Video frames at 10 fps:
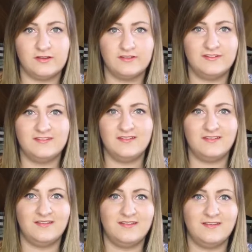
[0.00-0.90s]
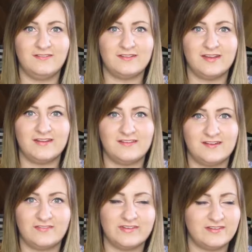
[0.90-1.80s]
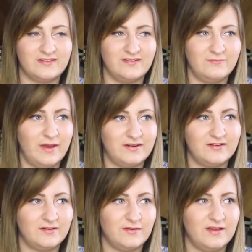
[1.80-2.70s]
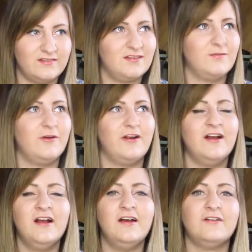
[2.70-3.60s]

so ttc related stuff doesn't matter to you guys anymore